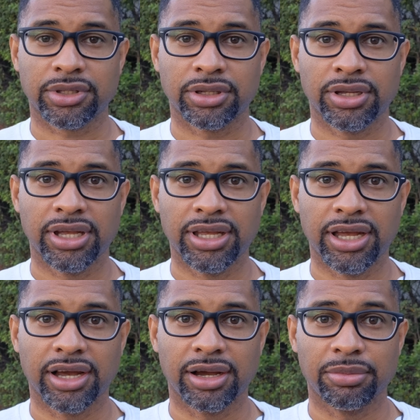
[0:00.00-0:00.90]
LLC
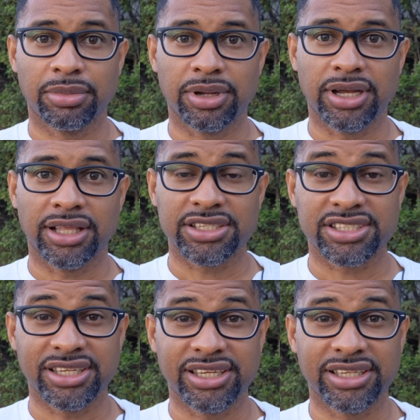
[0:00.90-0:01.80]
Inc,
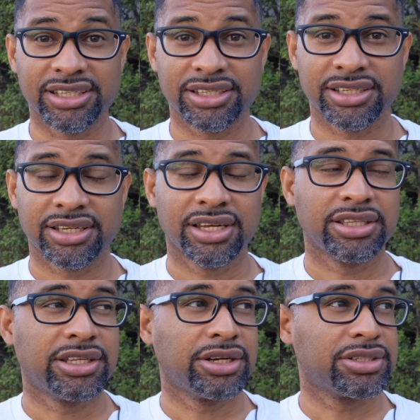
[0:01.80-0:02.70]
there's
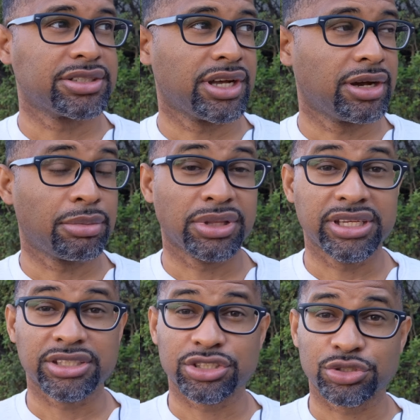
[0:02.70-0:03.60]

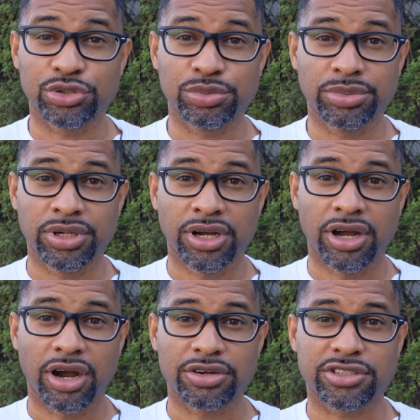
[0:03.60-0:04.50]
LegalZoom, are some
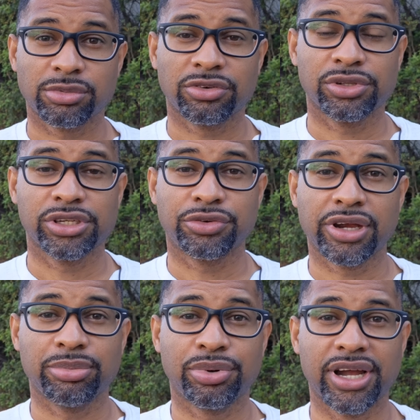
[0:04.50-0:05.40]
really great brands.
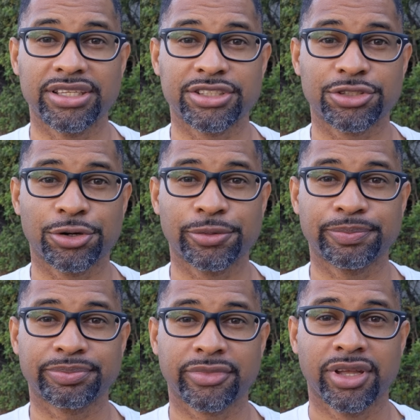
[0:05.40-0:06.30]
So
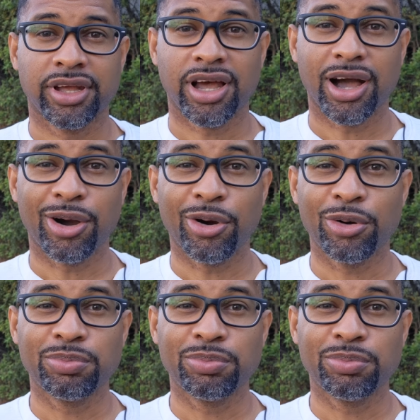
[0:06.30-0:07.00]
I hope this